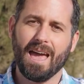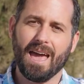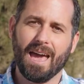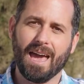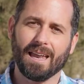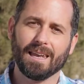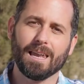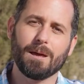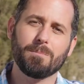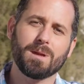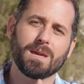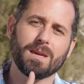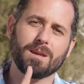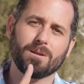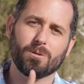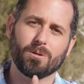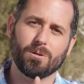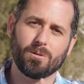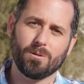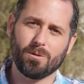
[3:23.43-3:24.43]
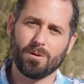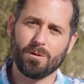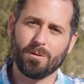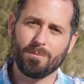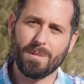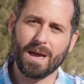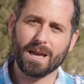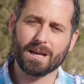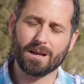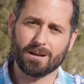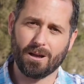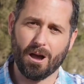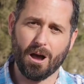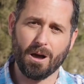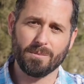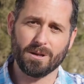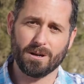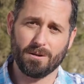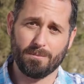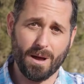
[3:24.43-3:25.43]
And let me make a
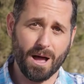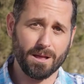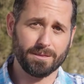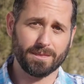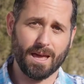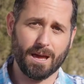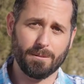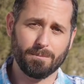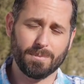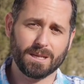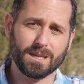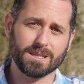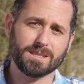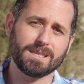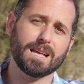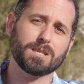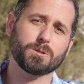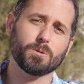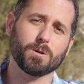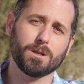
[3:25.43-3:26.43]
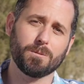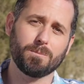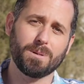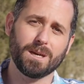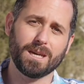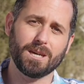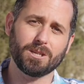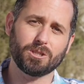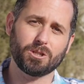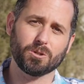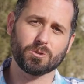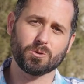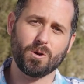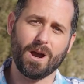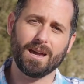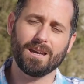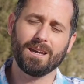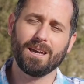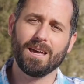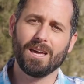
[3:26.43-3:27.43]
comment about that, because that's one of the big issues,
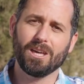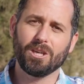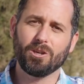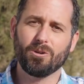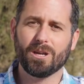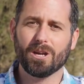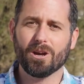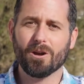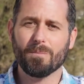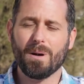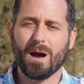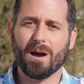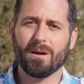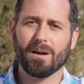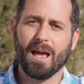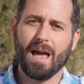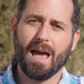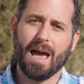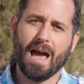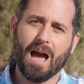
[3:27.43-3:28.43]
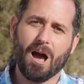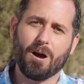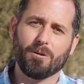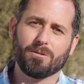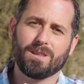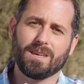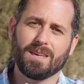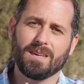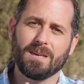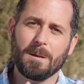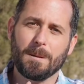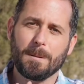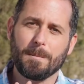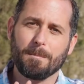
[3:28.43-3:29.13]
right? You hear about how the